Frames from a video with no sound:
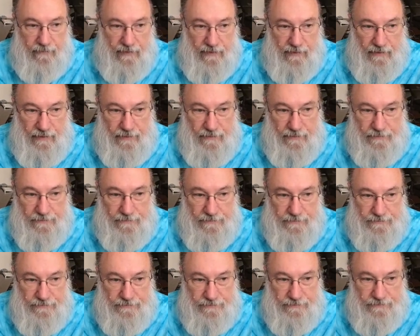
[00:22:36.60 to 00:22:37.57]

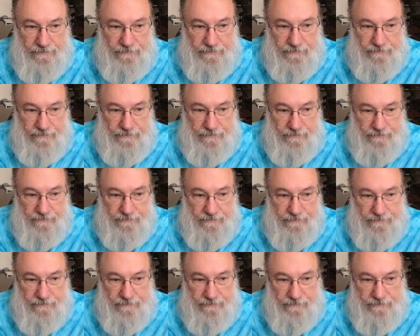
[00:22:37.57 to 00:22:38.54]

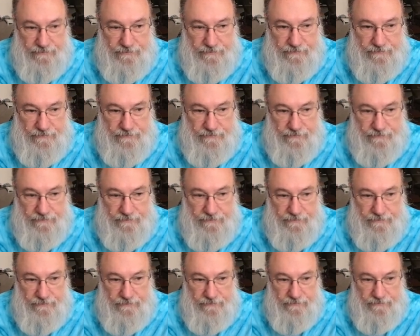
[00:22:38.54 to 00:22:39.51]

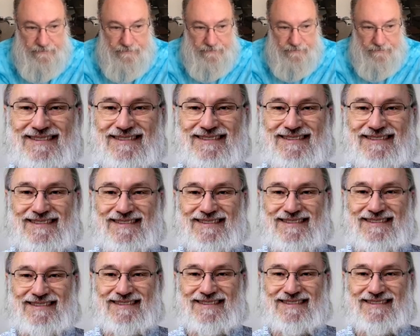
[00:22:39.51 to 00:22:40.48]

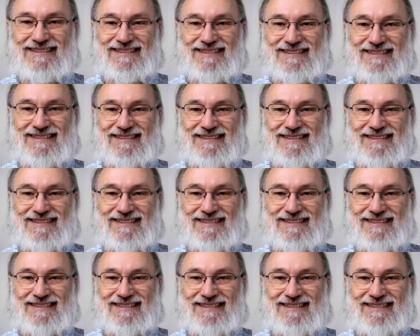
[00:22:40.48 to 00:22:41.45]

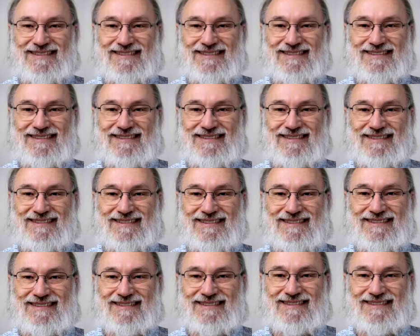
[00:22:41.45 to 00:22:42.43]

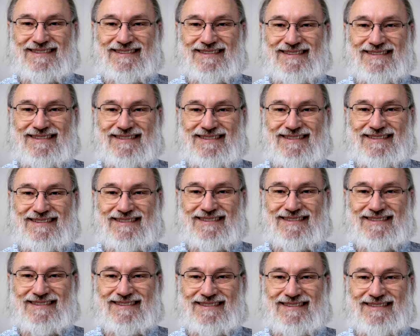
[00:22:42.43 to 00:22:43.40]

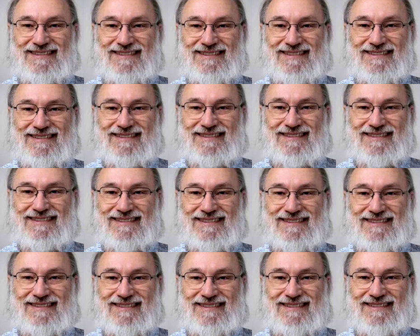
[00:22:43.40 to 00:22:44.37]

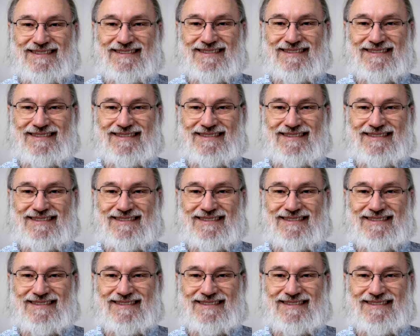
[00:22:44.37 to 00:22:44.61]
The person shown says nothing.